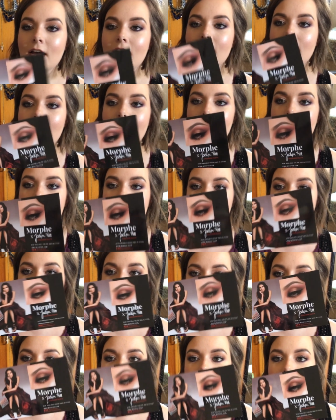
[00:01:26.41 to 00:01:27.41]
There's a
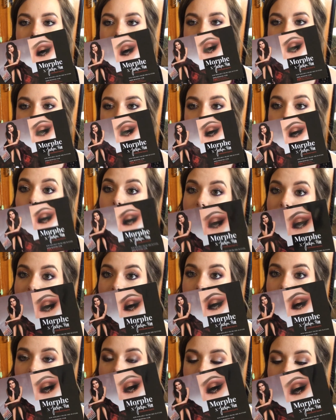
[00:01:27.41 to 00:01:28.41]
picture of Jaclyn holding
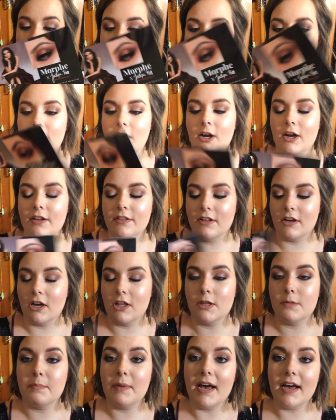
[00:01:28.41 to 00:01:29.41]
the palette there, and then
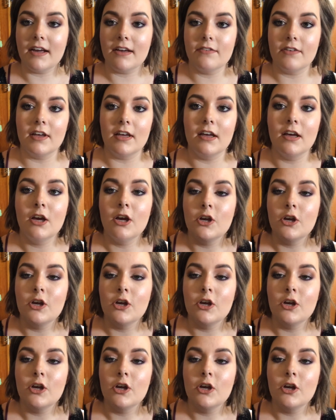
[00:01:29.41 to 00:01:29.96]
on the back of it